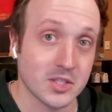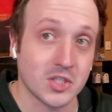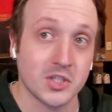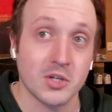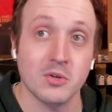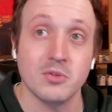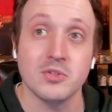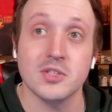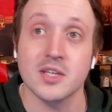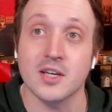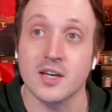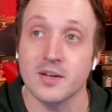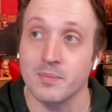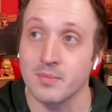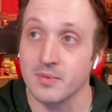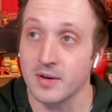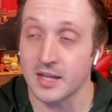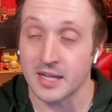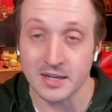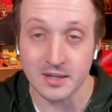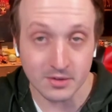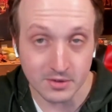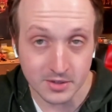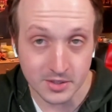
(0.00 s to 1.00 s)
Choosing an
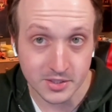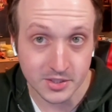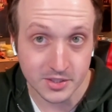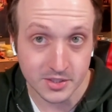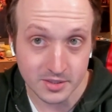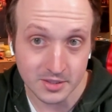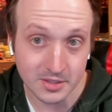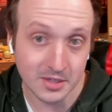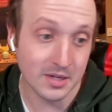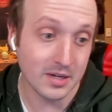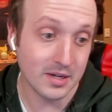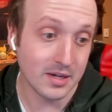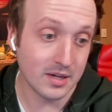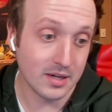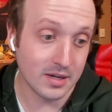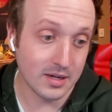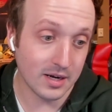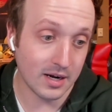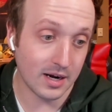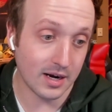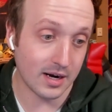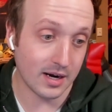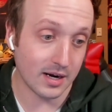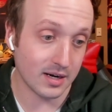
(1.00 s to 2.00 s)
English
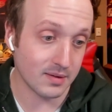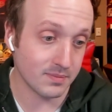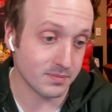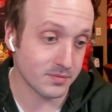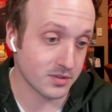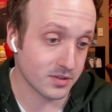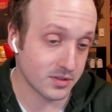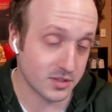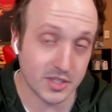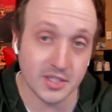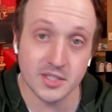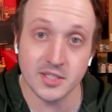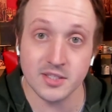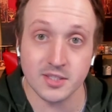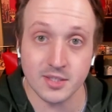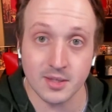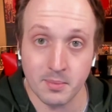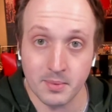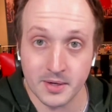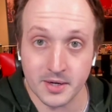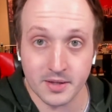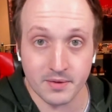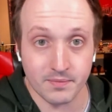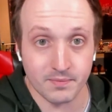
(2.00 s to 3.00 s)
Um, choosing
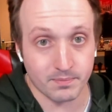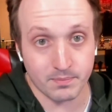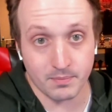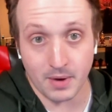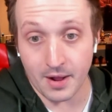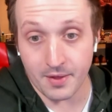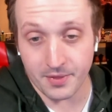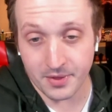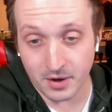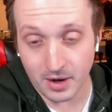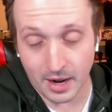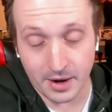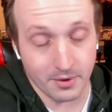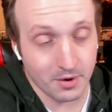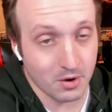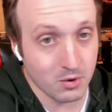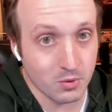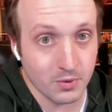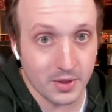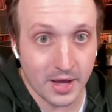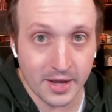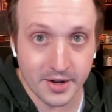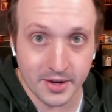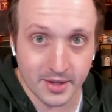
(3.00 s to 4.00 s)
somebody, I think I don't know
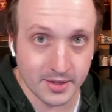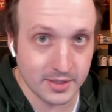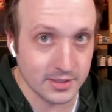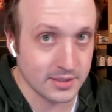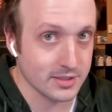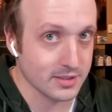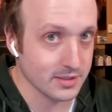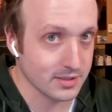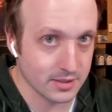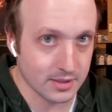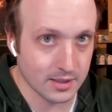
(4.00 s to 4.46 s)
who that is.